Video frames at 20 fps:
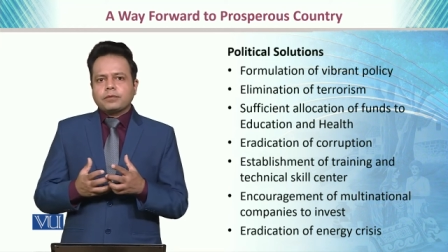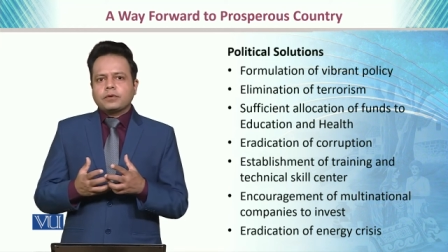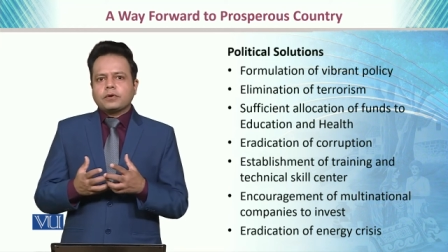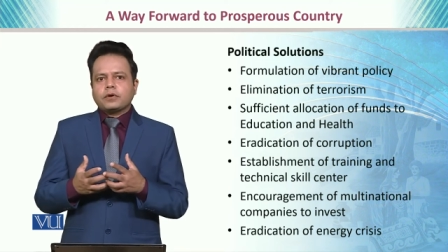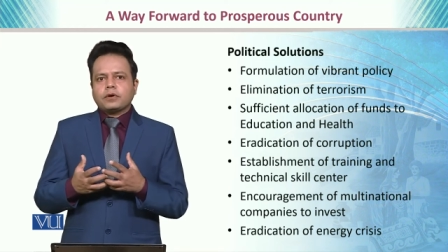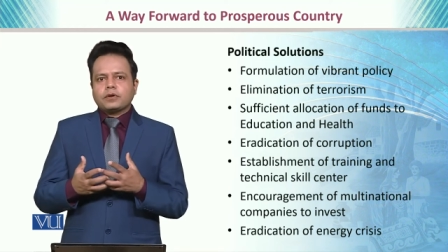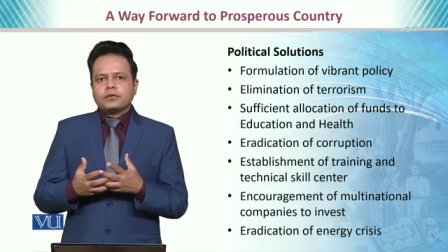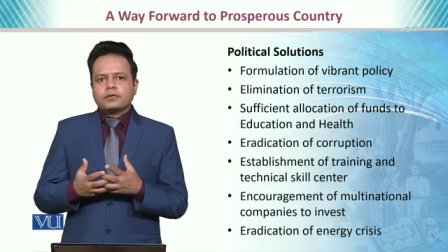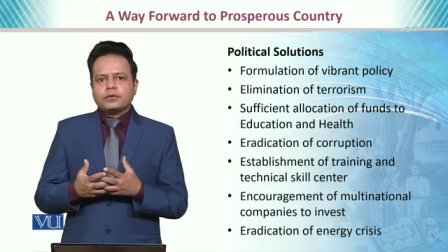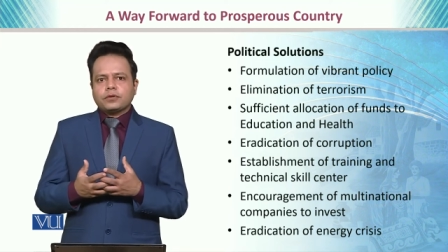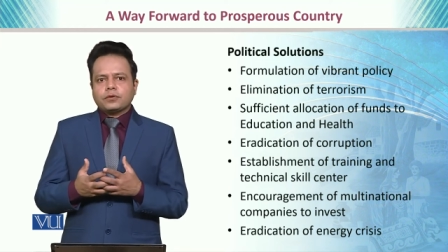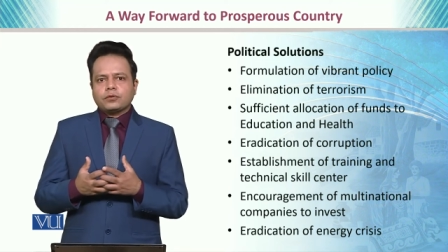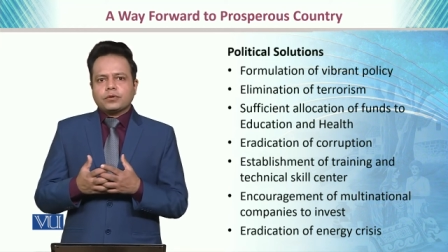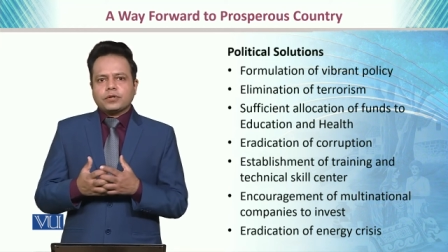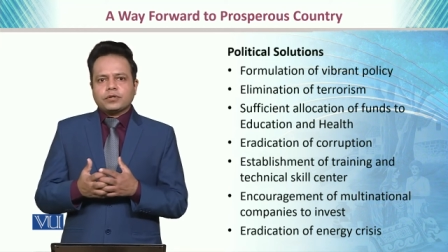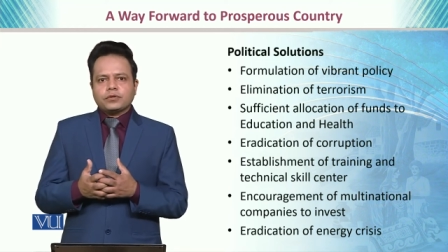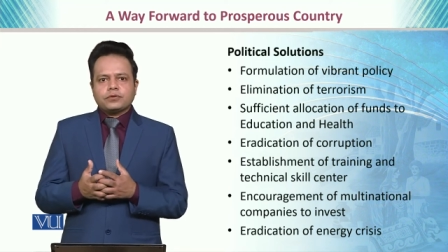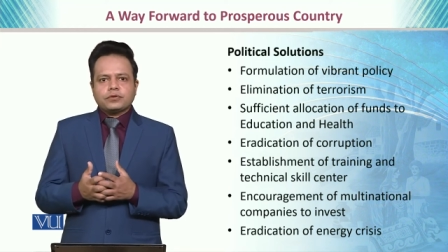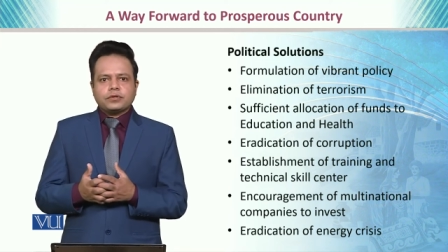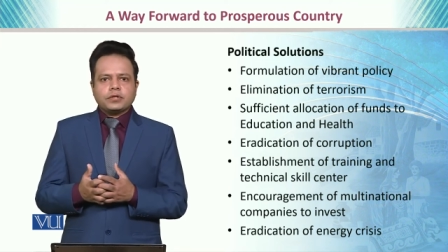
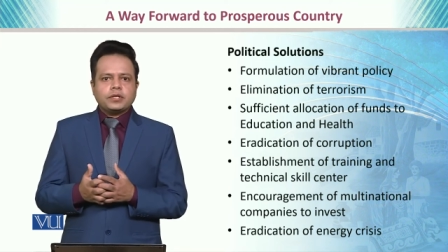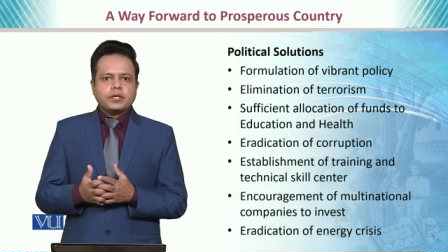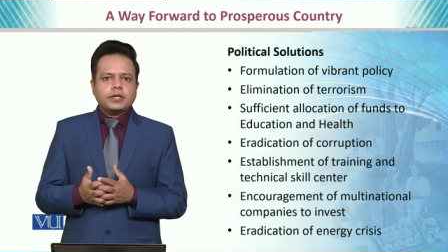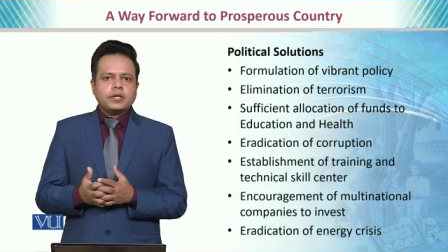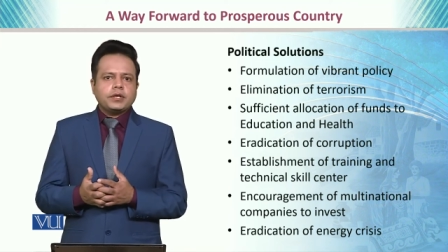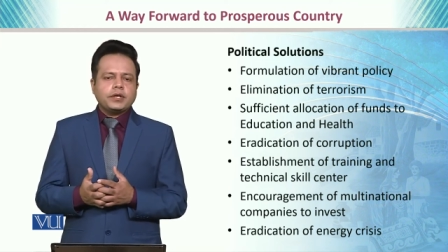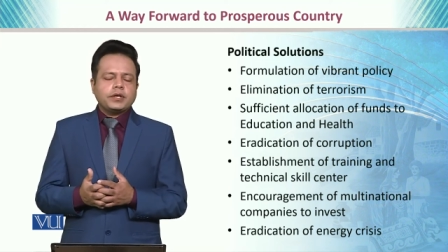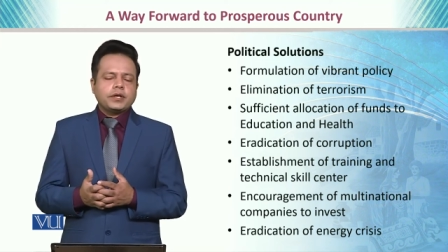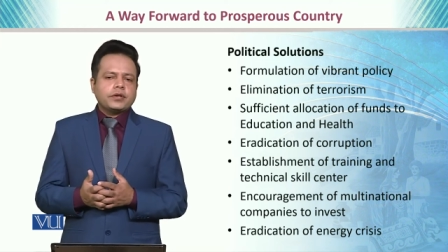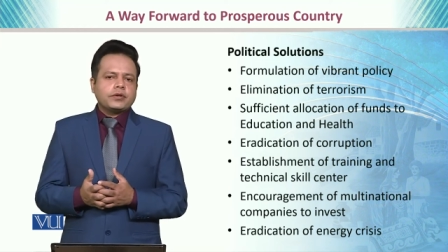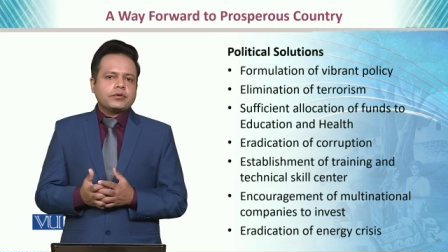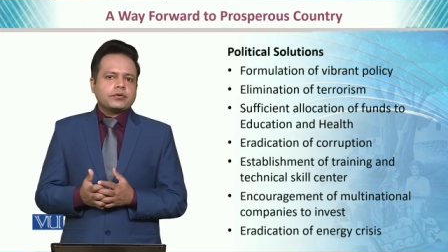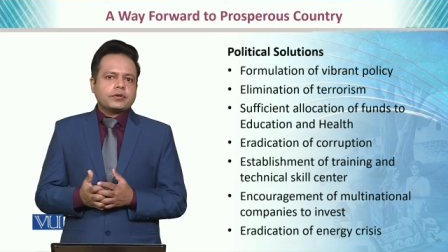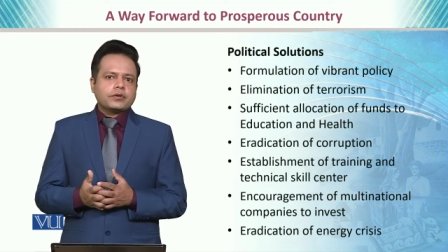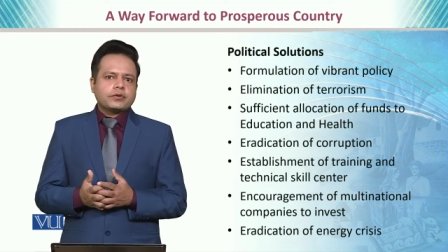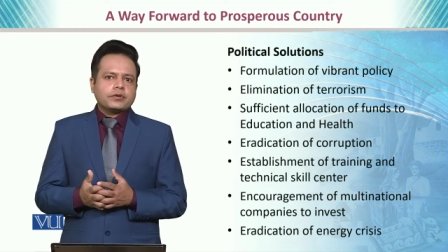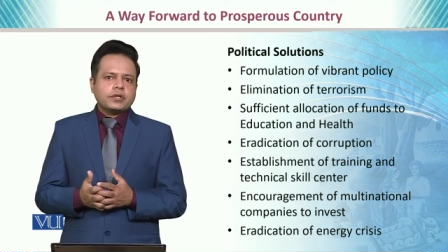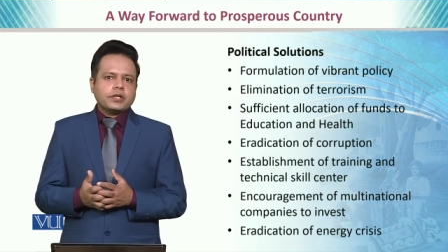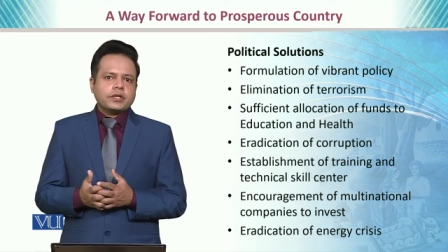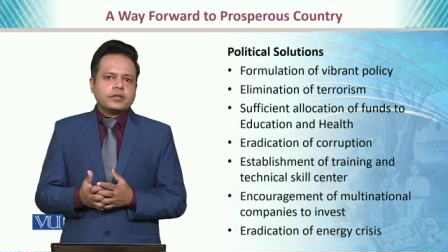consequentially
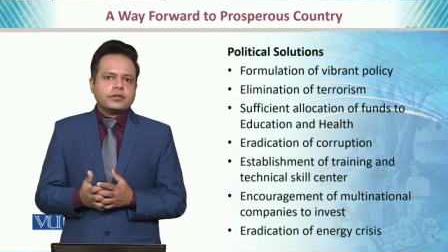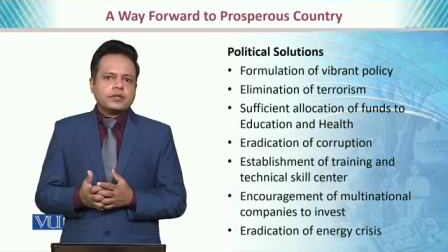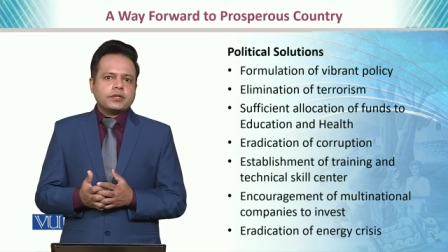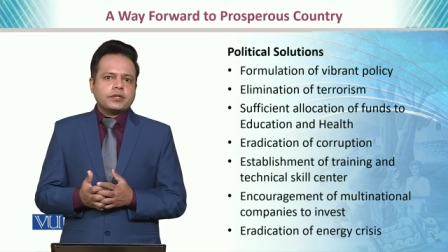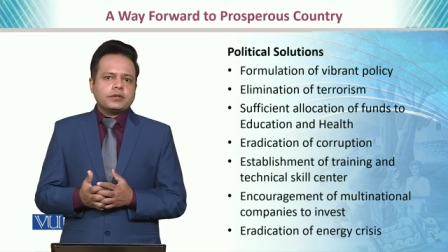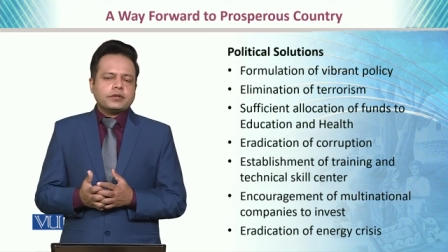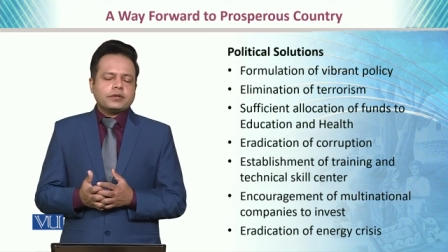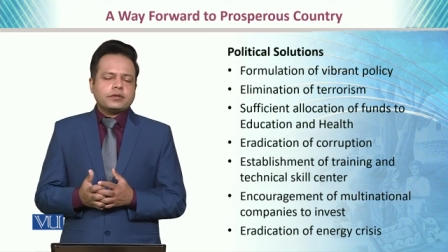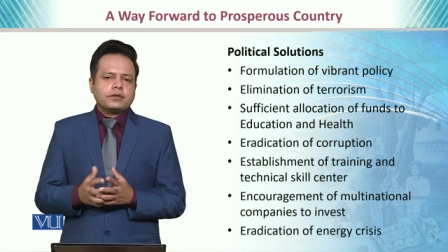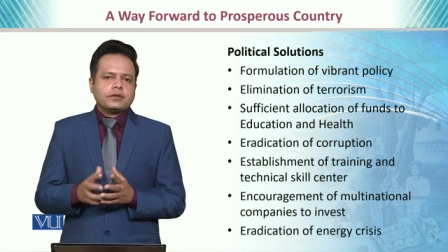interrelated,